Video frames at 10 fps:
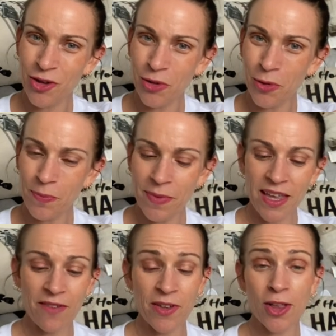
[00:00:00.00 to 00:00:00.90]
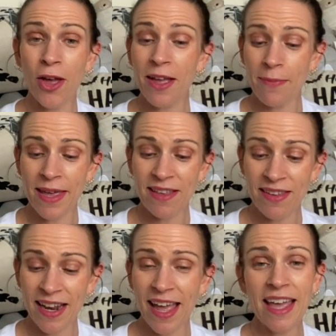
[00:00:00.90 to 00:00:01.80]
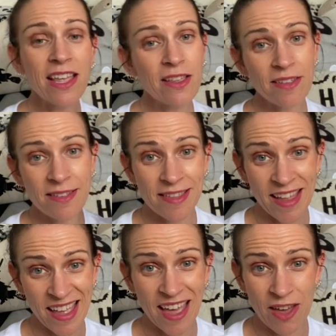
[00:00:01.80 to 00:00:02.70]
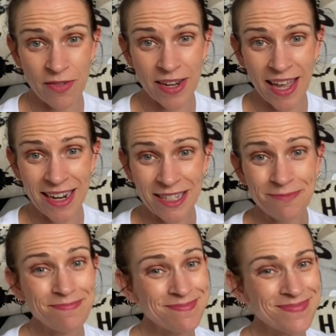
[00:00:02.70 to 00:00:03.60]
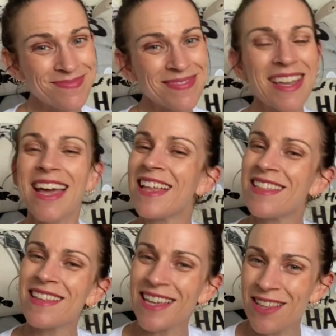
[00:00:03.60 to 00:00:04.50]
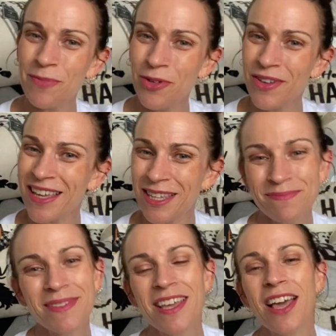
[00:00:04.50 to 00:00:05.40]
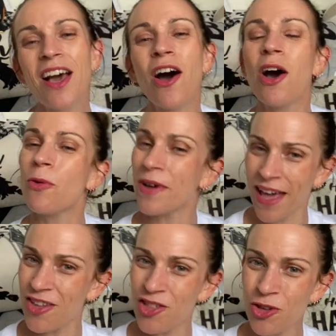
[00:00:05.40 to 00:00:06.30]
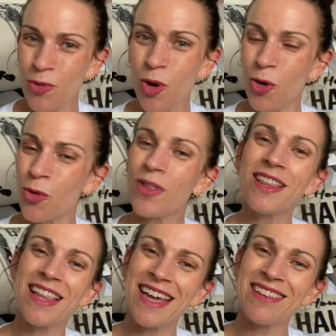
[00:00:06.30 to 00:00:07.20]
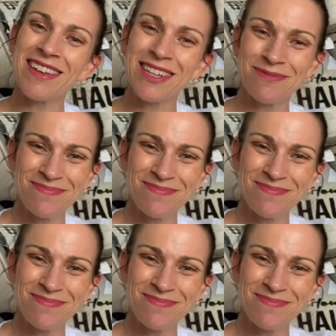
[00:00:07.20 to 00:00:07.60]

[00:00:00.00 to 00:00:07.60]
cool. If you like me today, stay caffeinated and stay spooky. I will catch you all later.